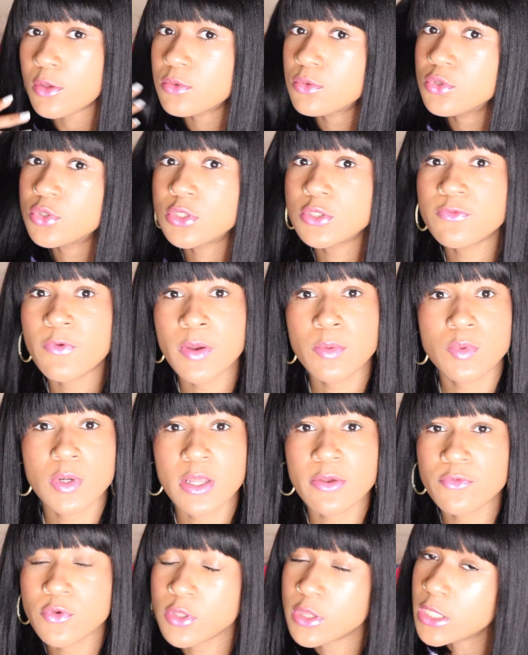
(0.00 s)
you just find
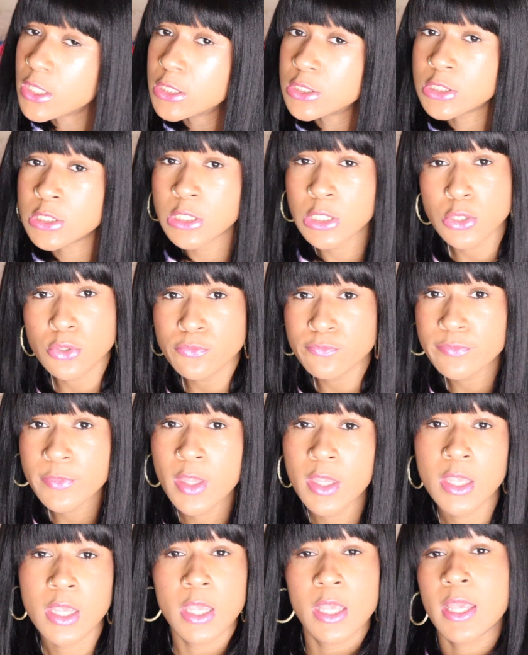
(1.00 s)
whatever you think is cute
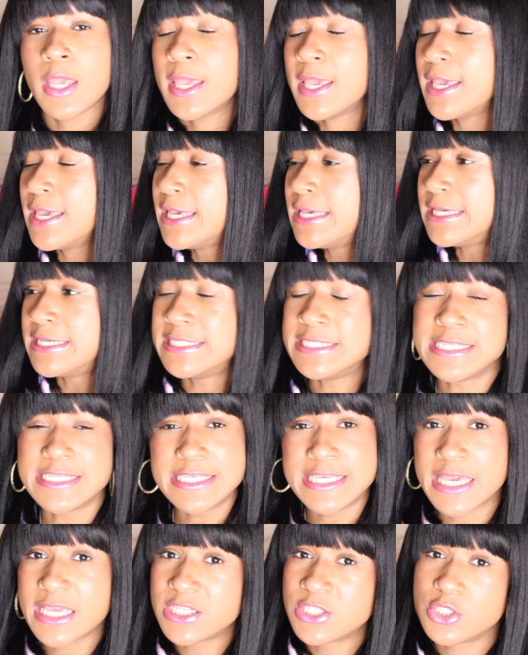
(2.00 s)
and
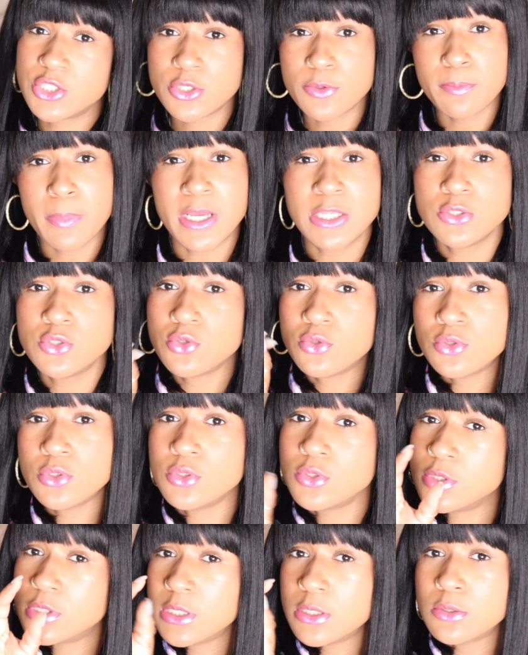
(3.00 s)
get your bundle,
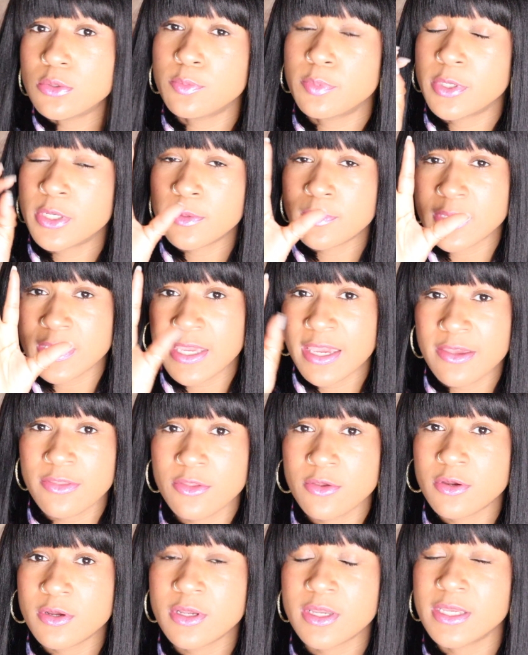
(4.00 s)
your deal, put them
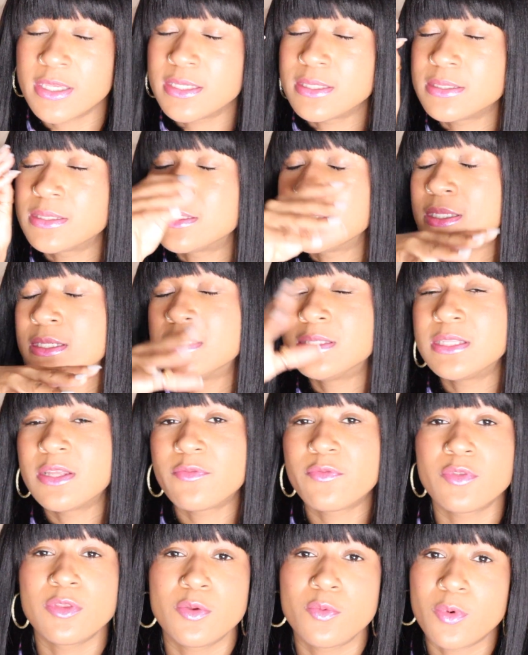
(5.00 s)
together because it's
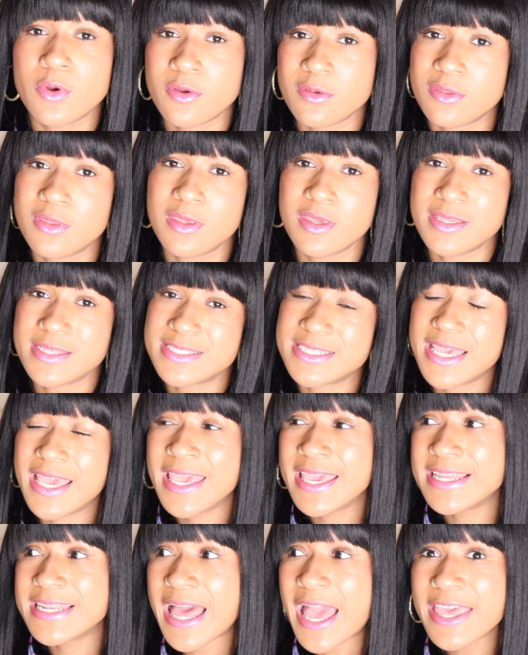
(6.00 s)
definitely worth it.
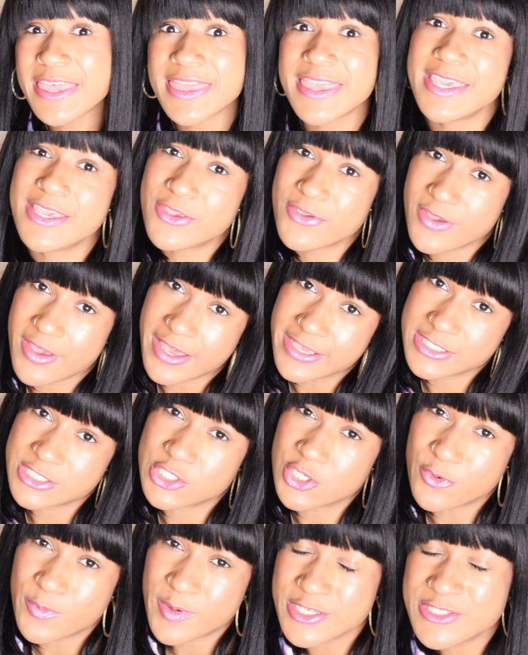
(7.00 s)
And I thank you guys
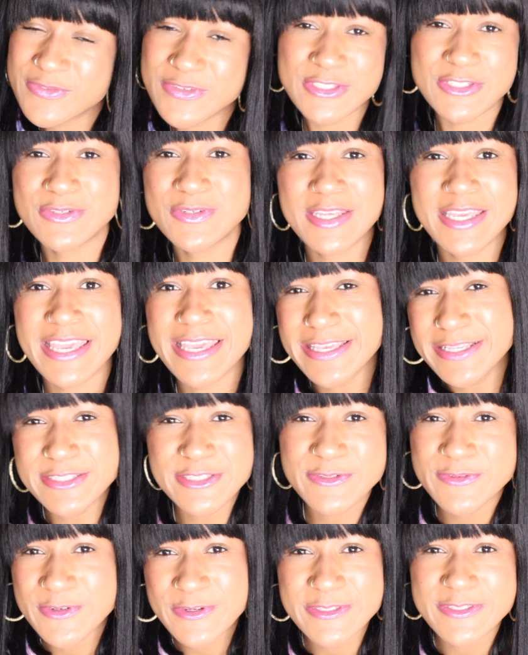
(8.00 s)
so much for tuning
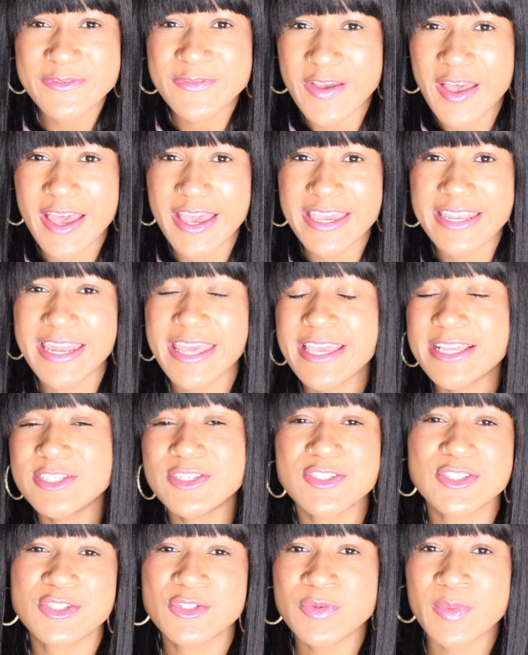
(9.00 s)
into Real Divyne. And
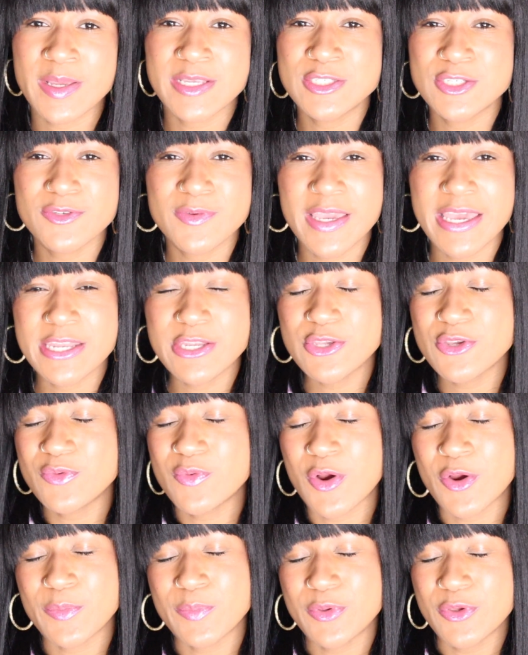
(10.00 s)
just to remind you again, you
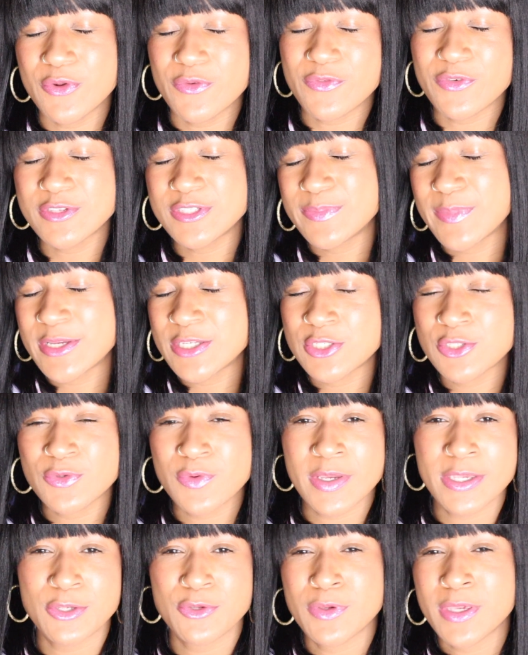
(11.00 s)
are beautiful, special,
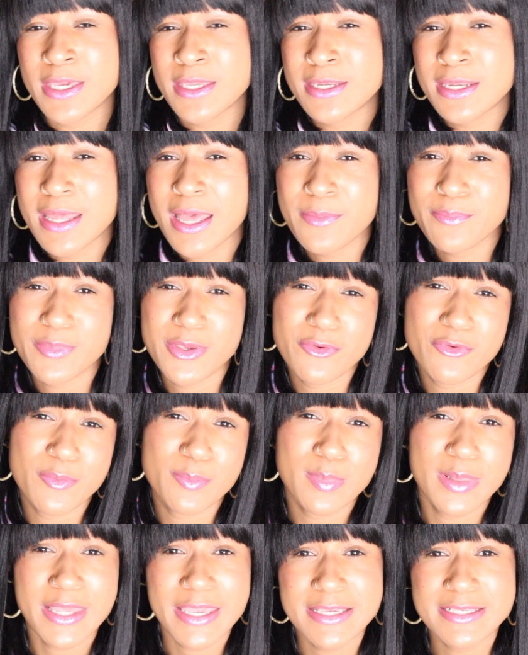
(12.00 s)
and you cannot be
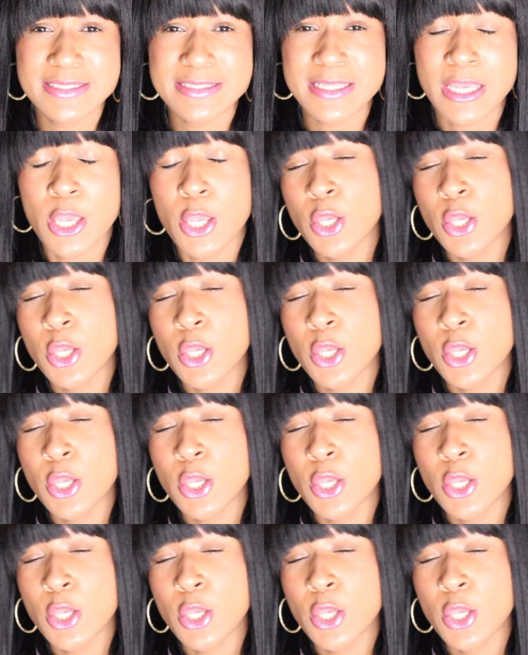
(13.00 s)
replaced.